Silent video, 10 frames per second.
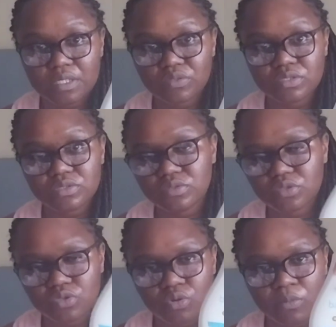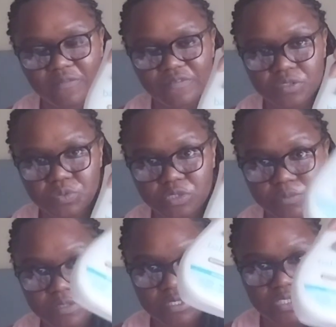I know it's not the normal face wash,
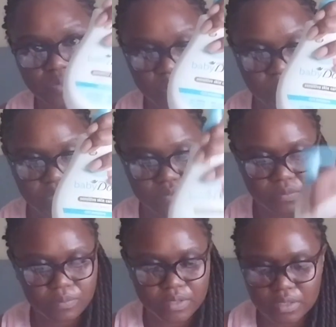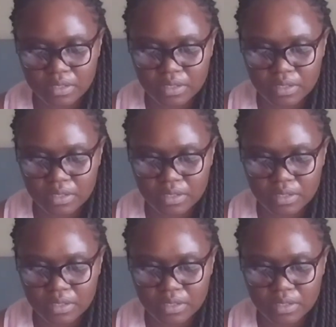but this is what works for me.